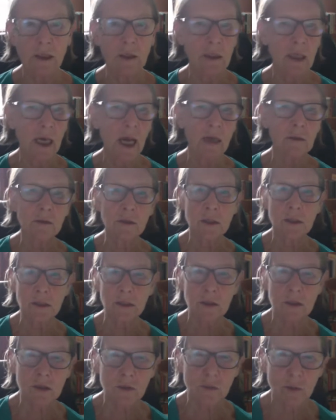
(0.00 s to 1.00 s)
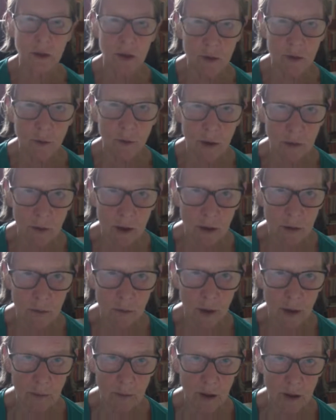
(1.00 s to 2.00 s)
Encounters, which Macmillan
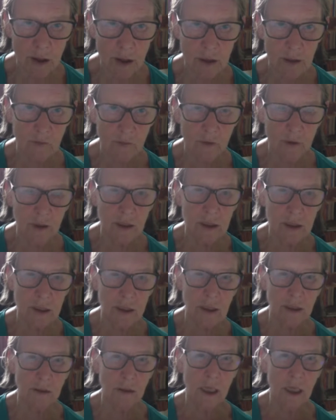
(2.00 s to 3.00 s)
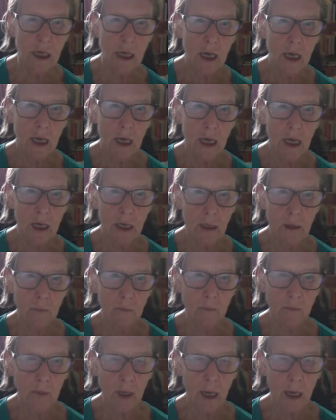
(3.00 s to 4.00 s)
published several years ago.
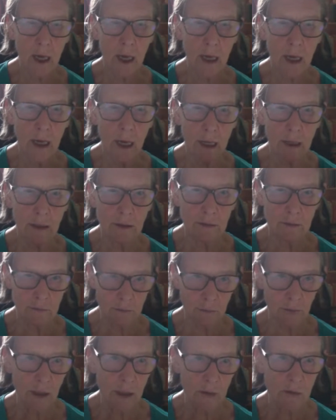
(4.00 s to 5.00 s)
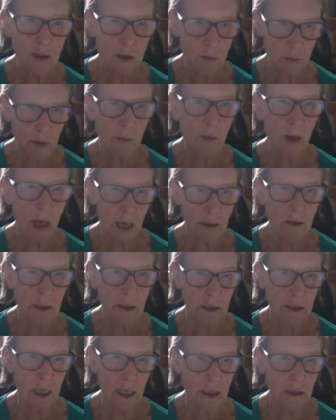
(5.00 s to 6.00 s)
When I was
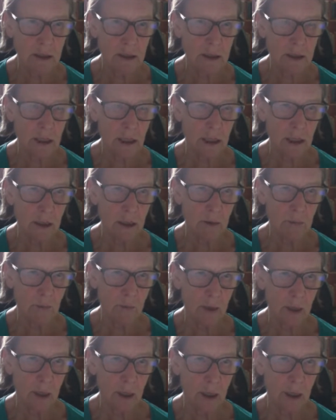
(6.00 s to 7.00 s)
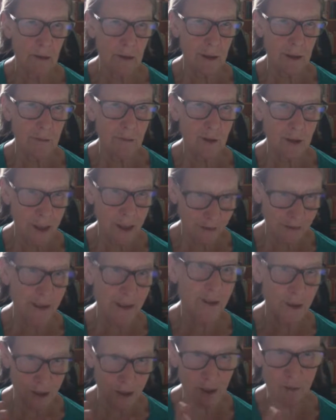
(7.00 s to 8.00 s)
preparing that, it was lucky
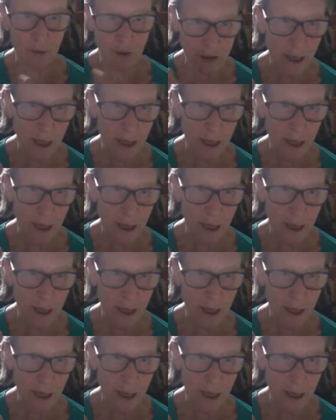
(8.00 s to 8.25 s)
because I was